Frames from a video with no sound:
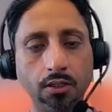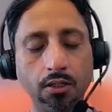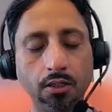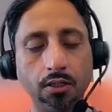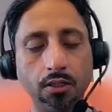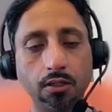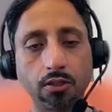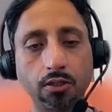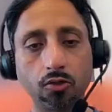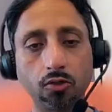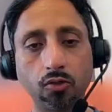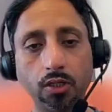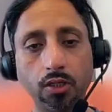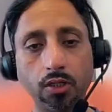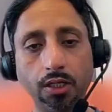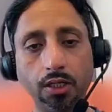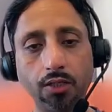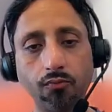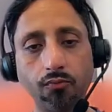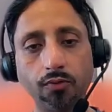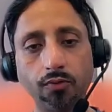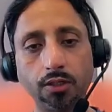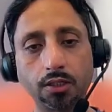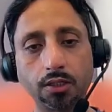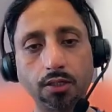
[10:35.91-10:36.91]
So it
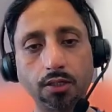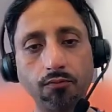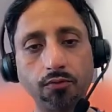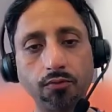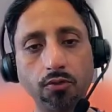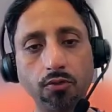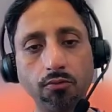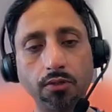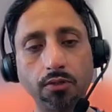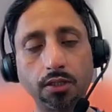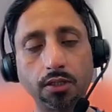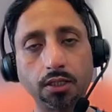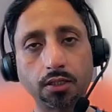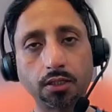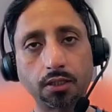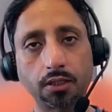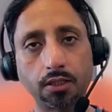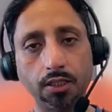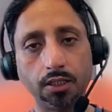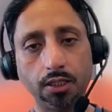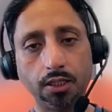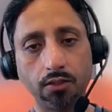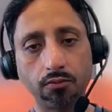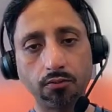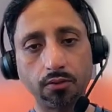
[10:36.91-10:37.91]
will give you
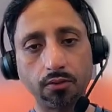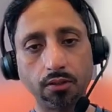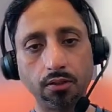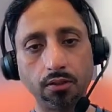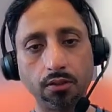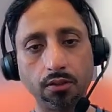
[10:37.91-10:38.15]
6,000.